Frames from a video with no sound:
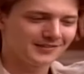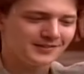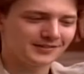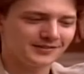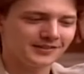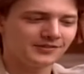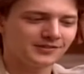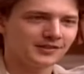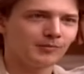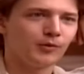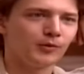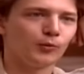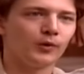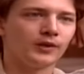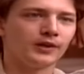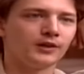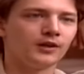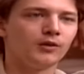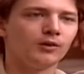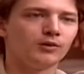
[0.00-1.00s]
to see someone when
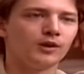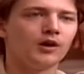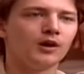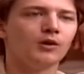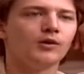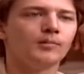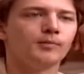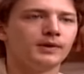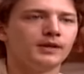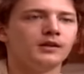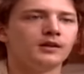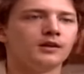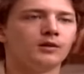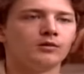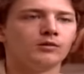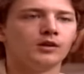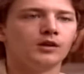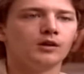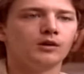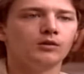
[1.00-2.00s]
you don't know, admit you don't
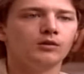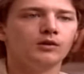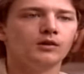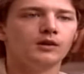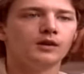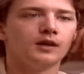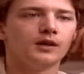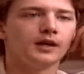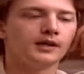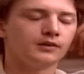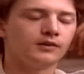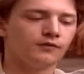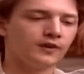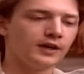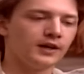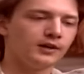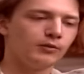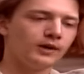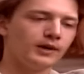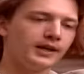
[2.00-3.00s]
know, and you find a way